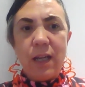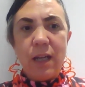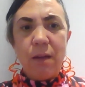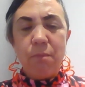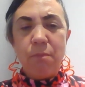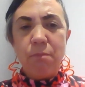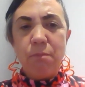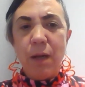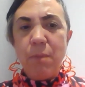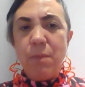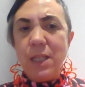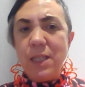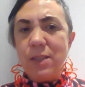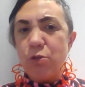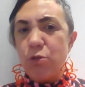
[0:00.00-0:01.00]
by
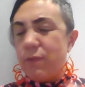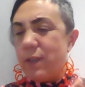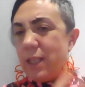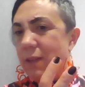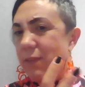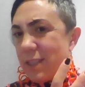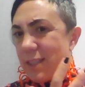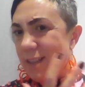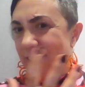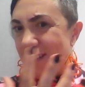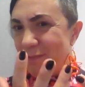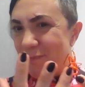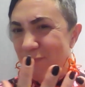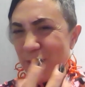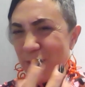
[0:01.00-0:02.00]
means of an avatar
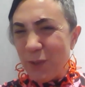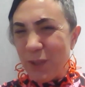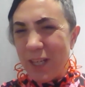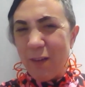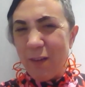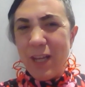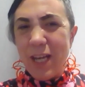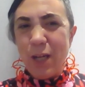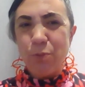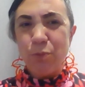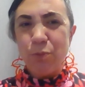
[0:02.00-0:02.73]
to carry out